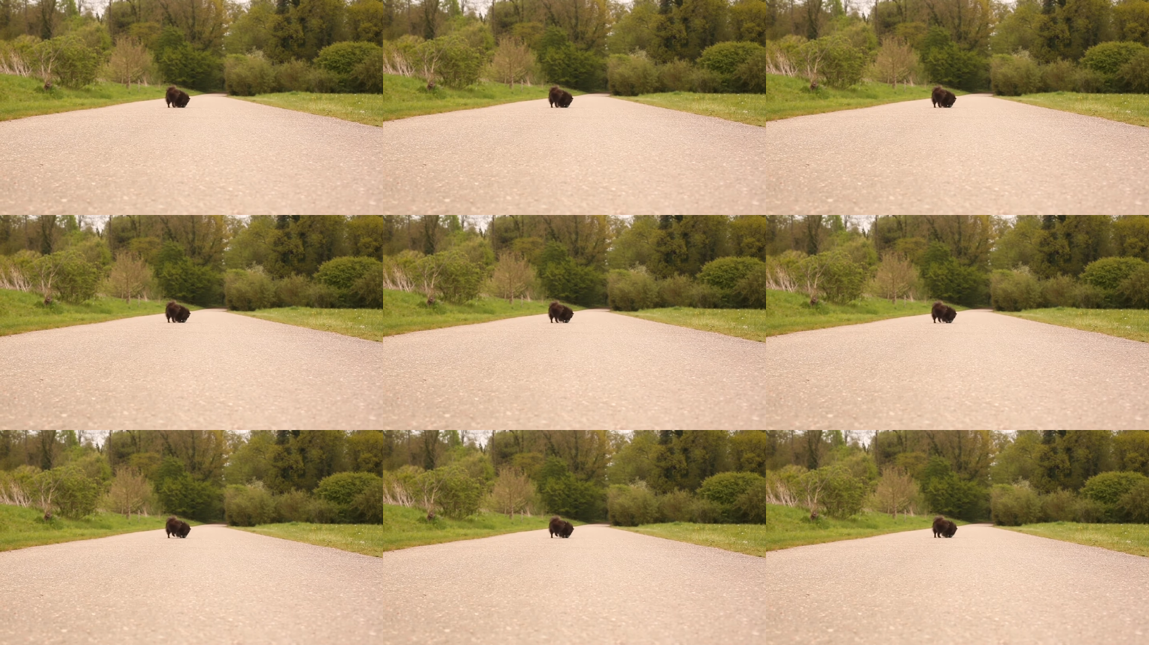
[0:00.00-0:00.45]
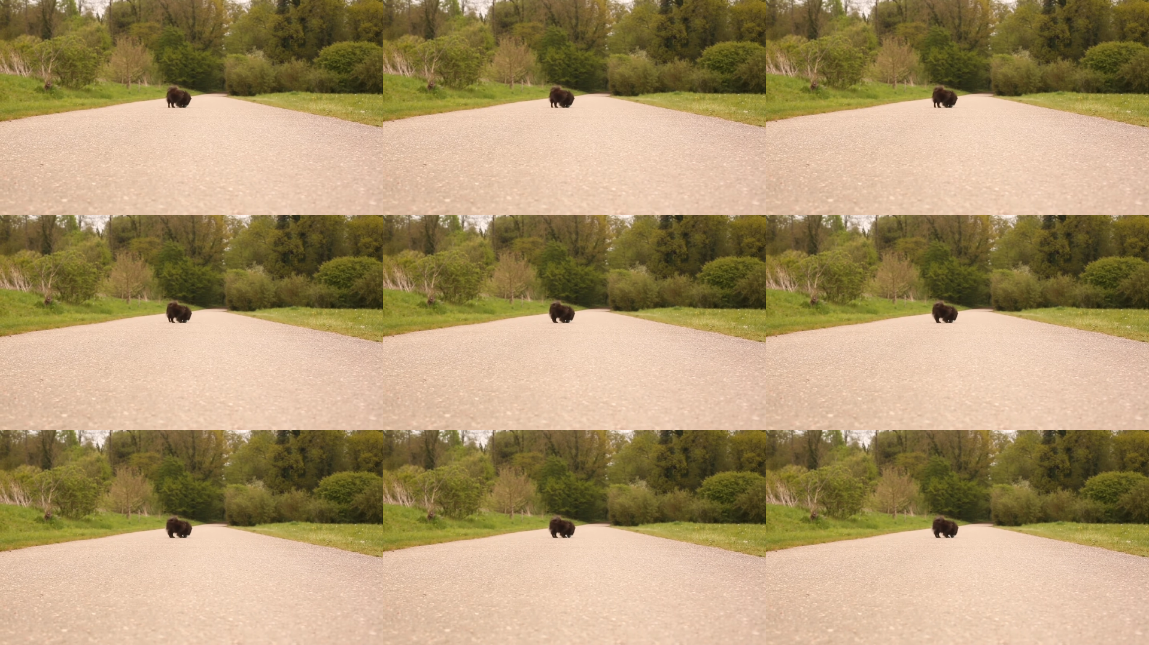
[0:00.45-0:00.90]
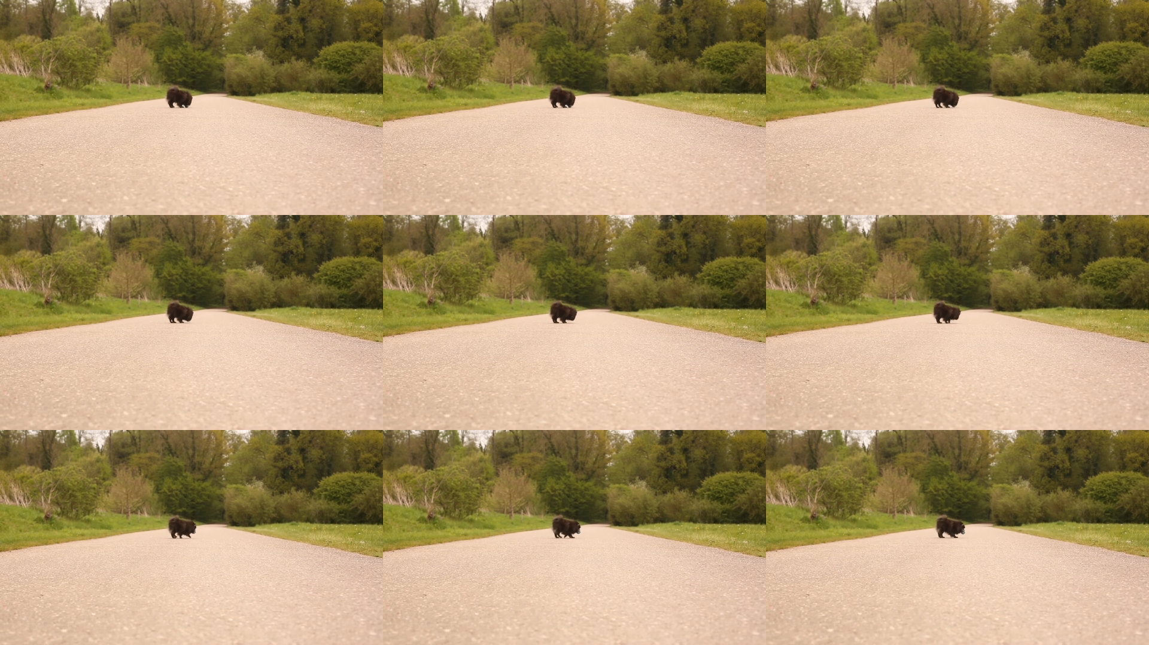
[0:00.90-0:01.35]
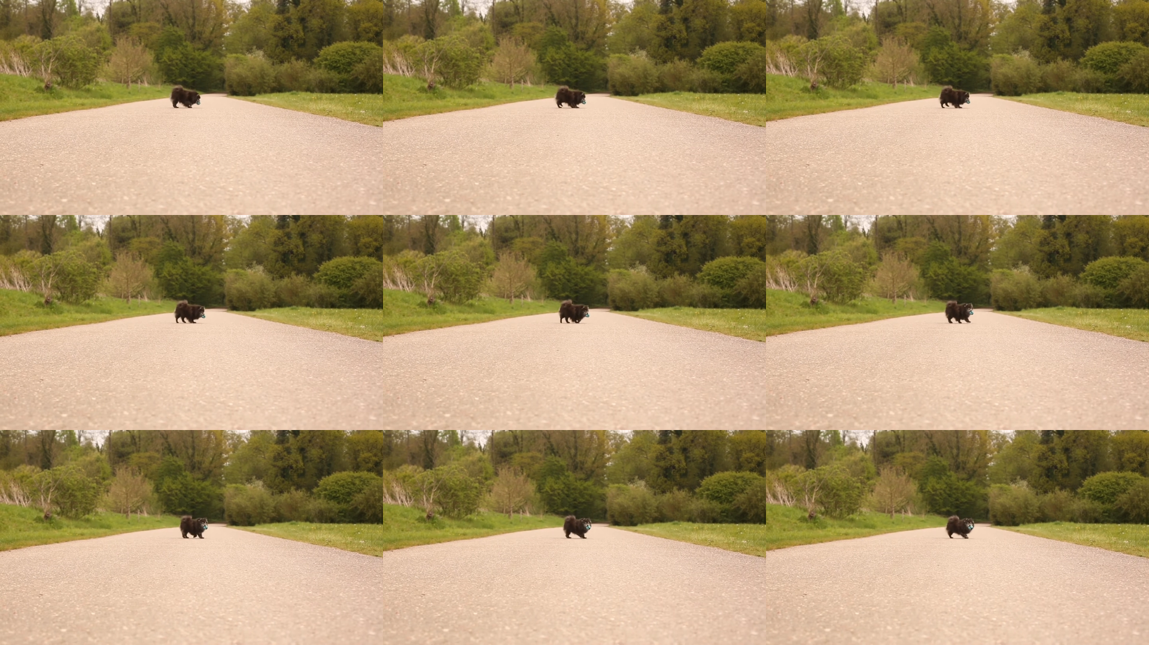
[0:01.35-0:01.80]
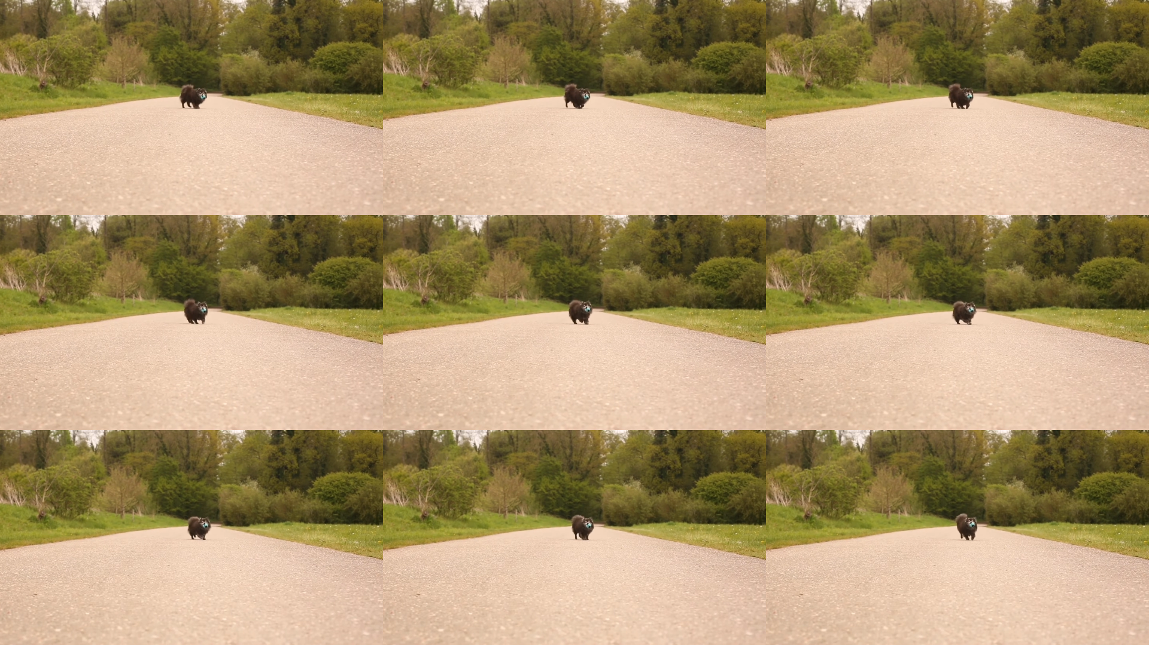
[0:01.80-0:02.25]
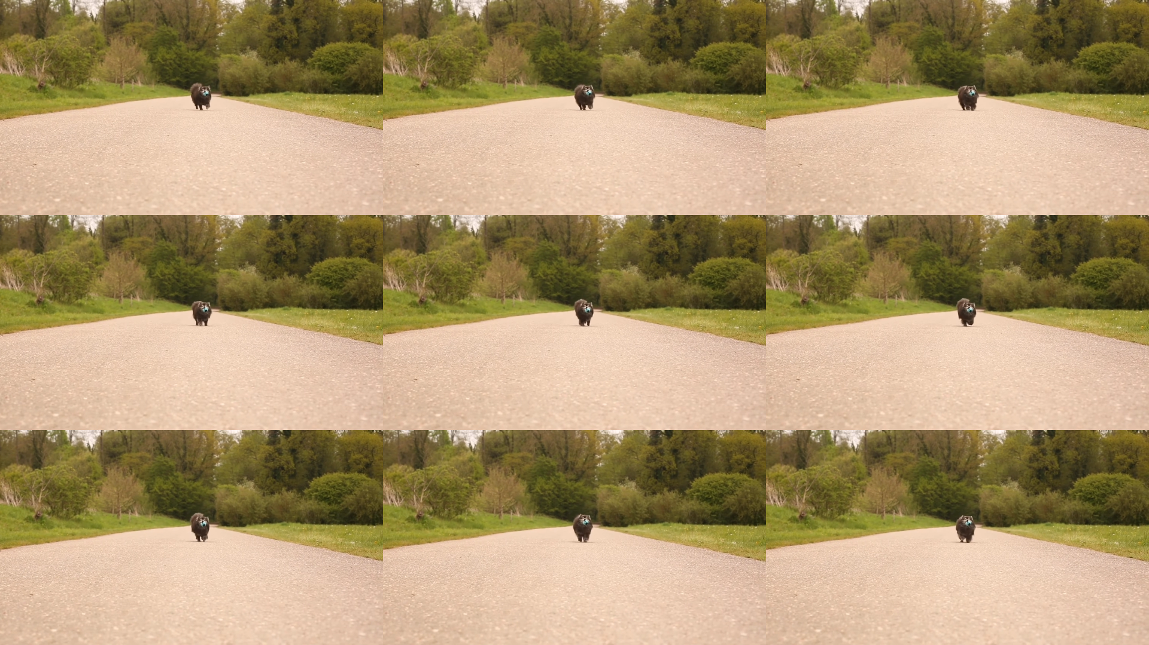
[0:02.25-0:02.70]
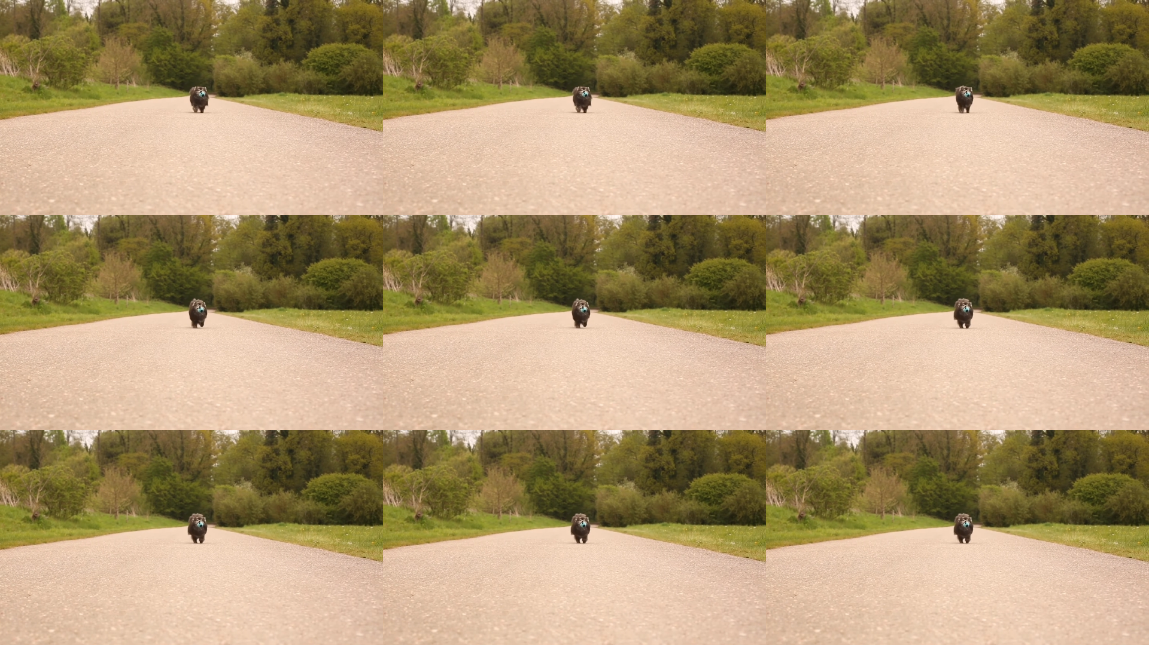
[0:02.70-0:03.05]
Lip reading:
(no speaker visible)